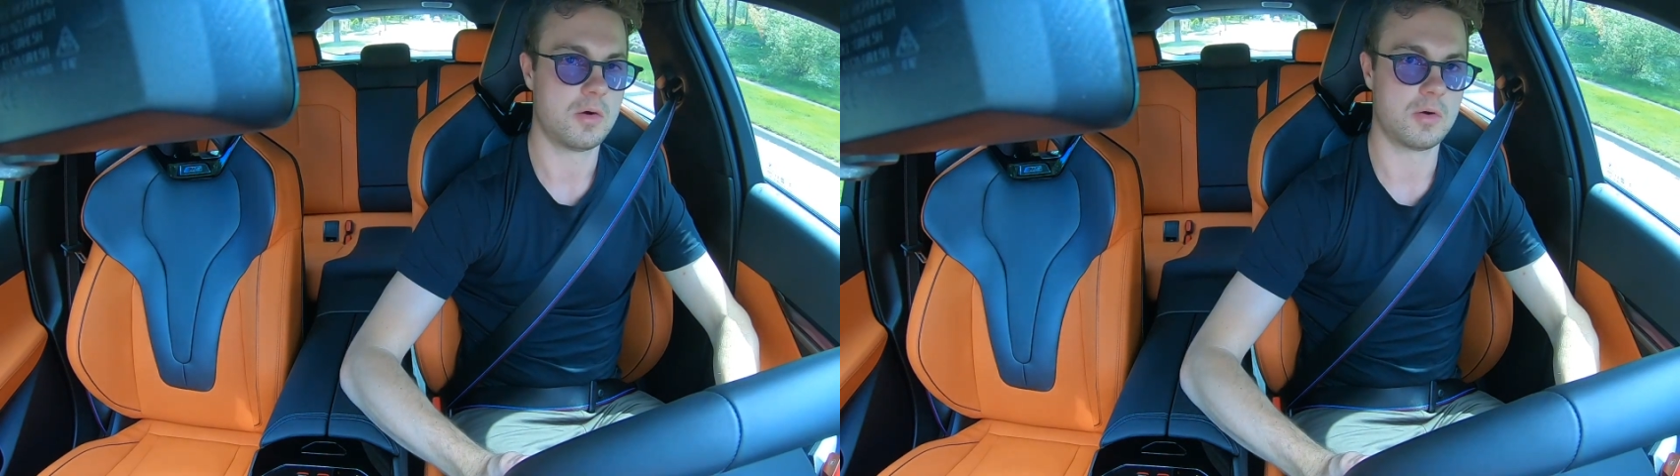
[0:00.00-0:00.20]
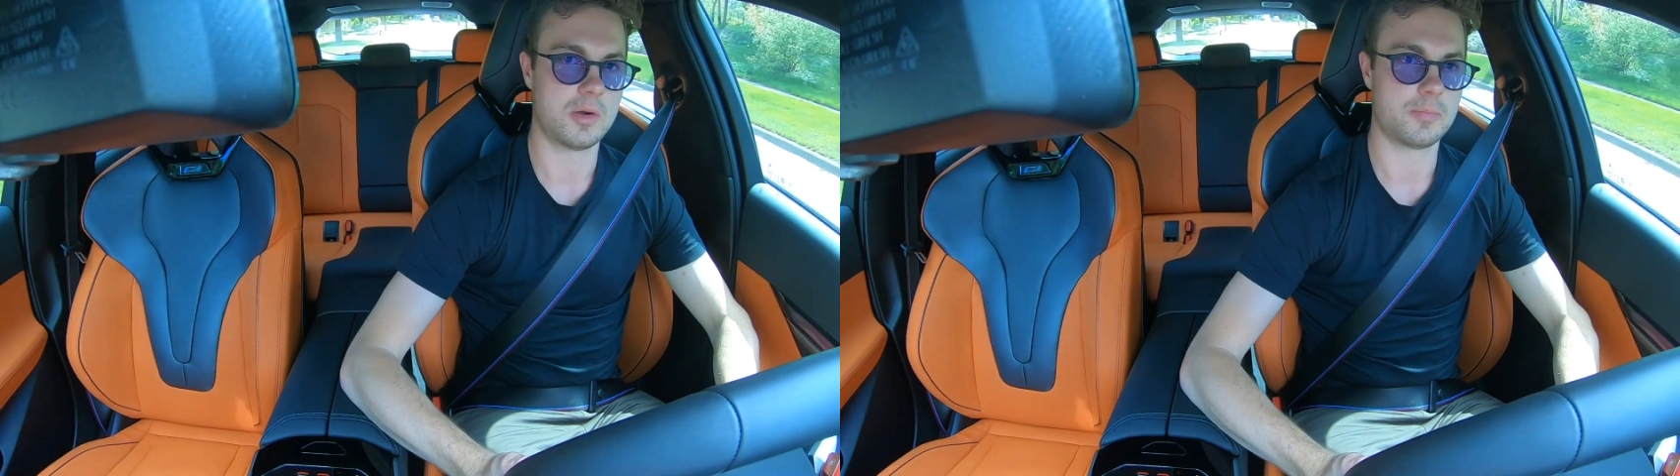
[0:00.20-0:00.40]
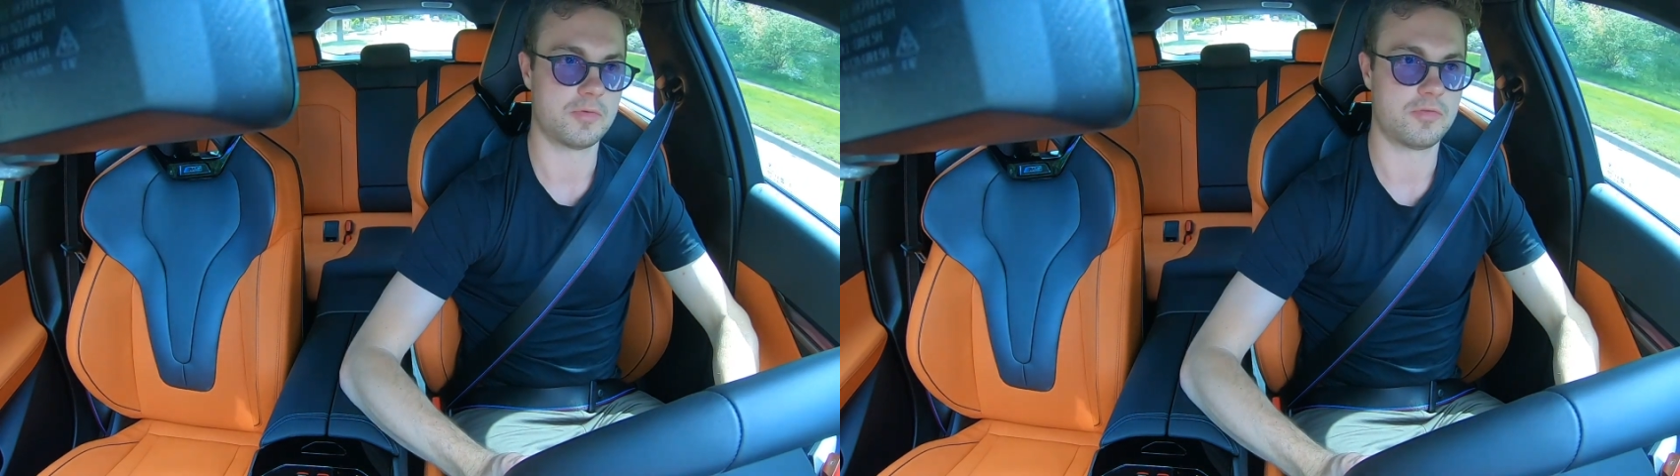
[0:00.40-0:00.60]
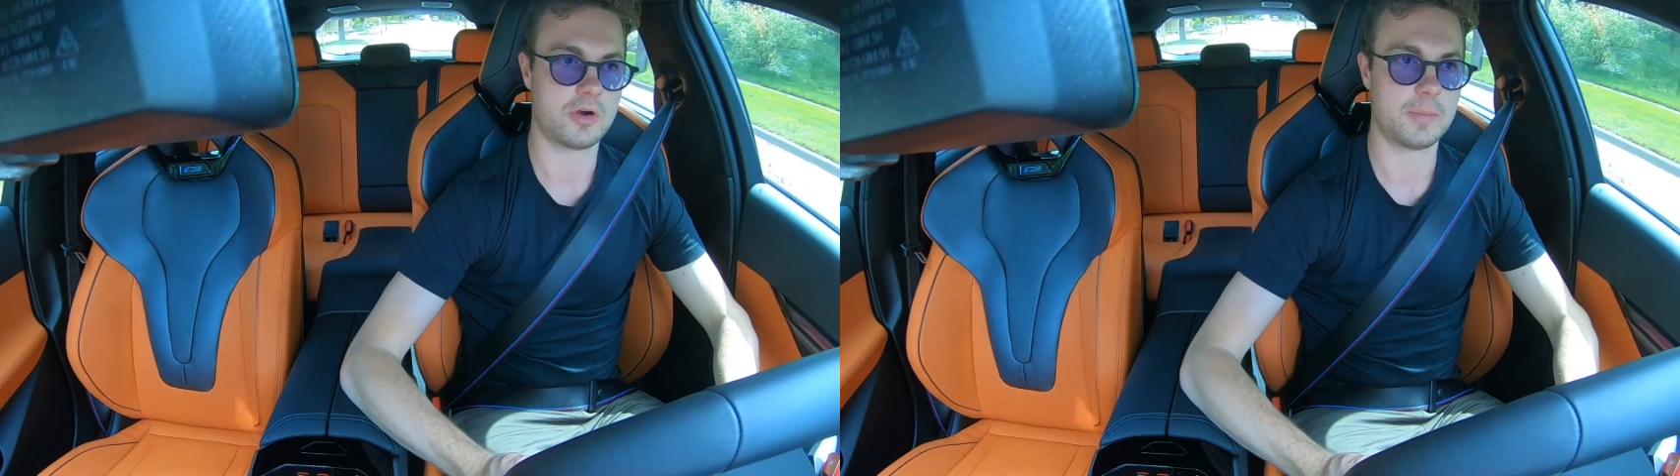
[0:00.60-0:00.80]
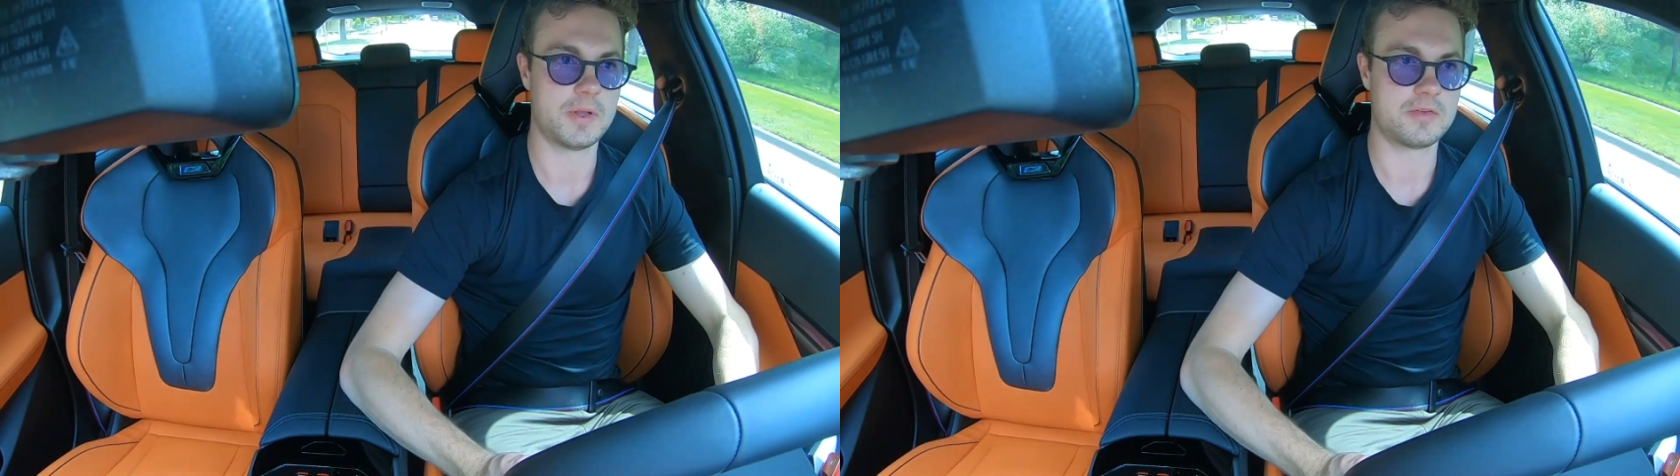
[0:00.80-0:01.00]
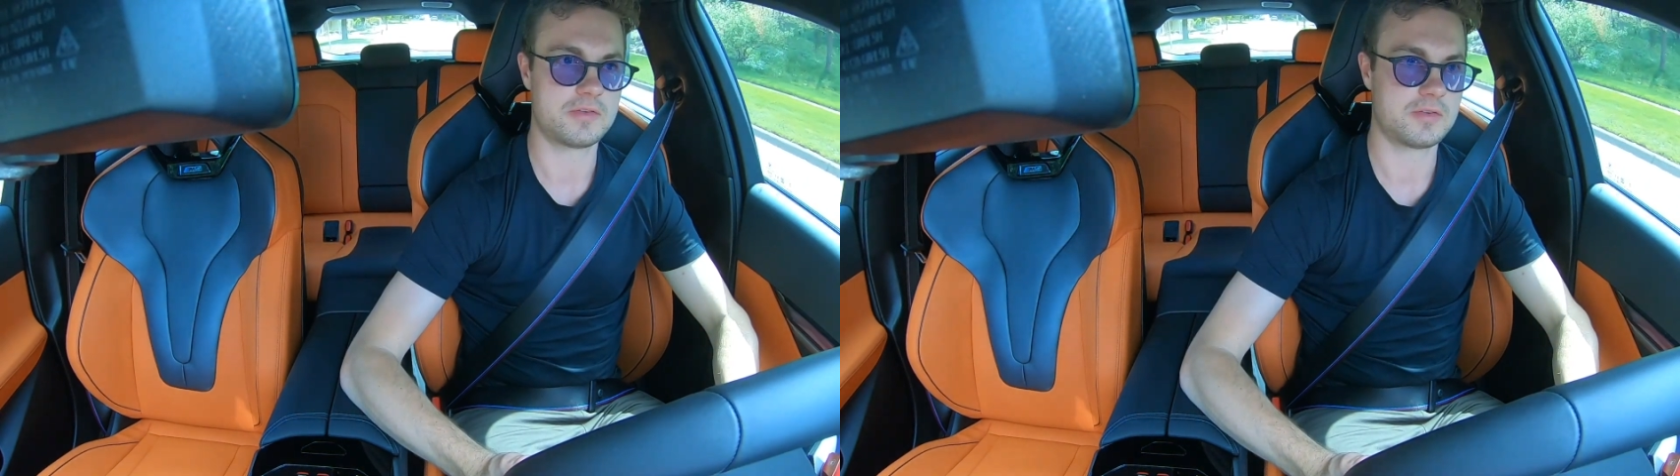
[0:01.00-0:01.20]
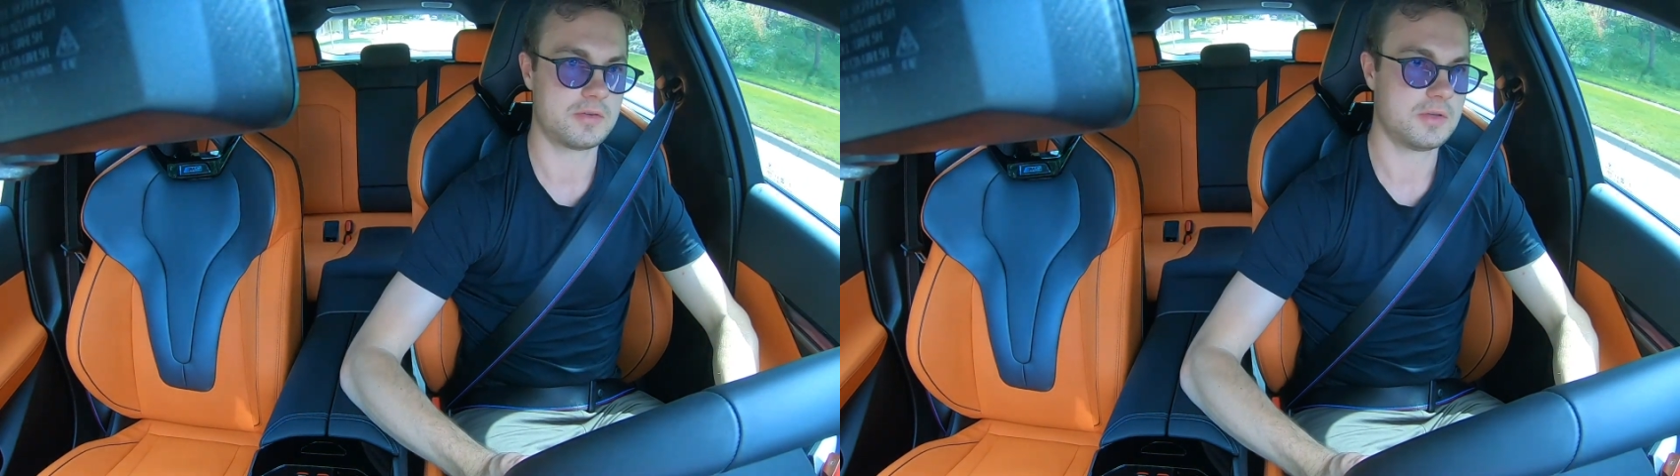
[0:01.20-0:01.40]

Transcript: or in performance